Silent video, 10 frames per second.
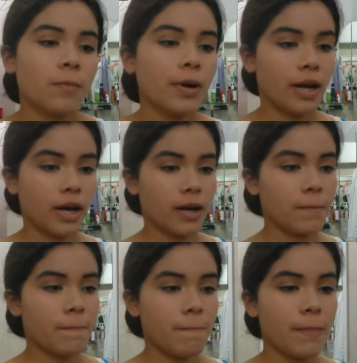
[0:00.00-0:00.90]
But
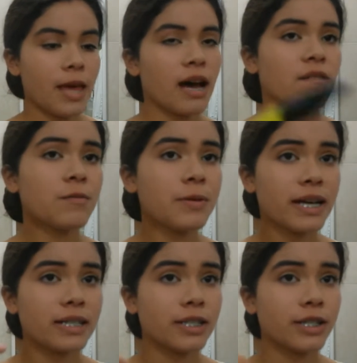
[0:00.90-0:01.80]
yeah, I'll
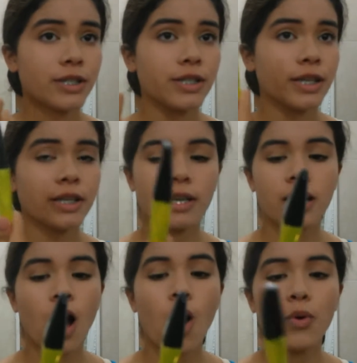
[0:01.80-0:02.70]
apply just like
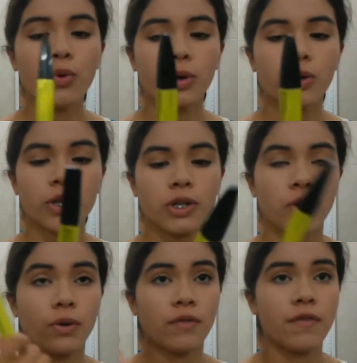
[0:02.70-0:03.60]
a coat or
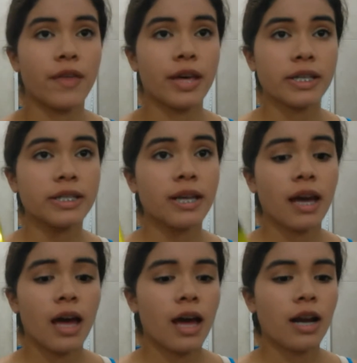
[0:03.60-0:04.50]
two of this.
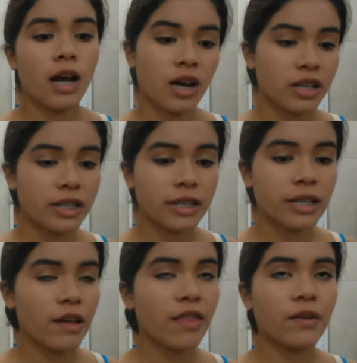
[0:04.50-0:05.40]

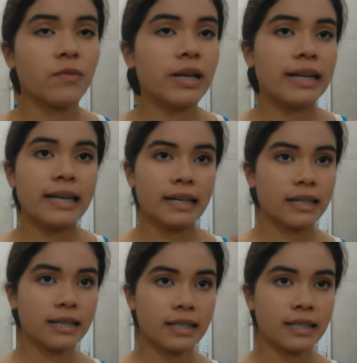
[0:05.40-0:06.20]
Nothing really